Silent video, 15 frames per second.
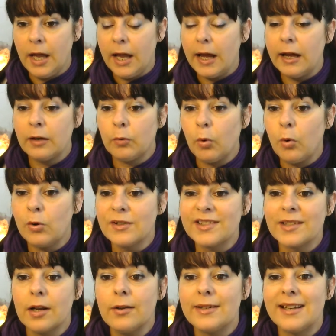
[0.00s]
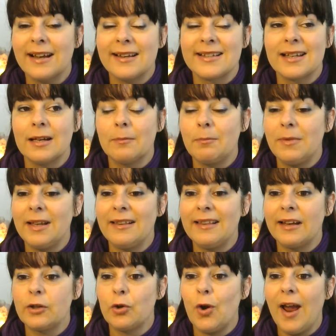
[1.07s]
It also doesn't mean
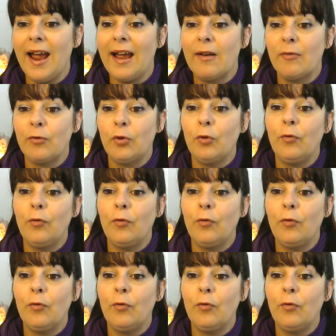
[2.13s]
that you have to